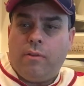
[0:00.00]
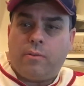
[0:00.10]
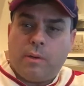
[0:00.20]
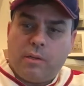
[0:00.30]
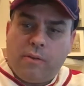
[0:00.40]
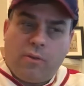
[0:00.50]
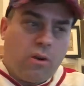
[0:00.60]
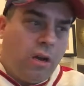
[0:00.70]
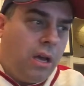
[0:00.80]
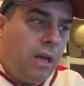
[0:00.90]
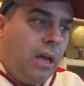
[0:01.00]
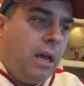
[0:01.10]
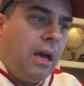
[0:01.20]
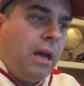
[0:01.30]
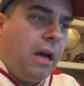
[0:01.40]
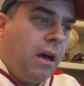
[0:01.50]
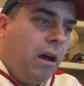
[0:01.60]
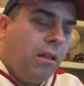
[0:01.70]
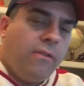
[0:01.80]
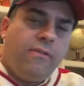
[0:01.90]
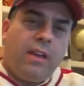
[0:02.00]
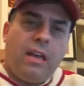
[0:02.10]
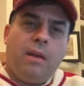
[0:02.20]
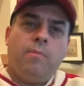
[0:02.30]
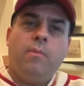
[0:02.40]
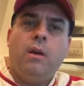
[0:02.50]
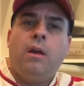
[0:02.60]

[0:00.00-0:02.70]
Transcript: especially if you're a, a Hall of Fame.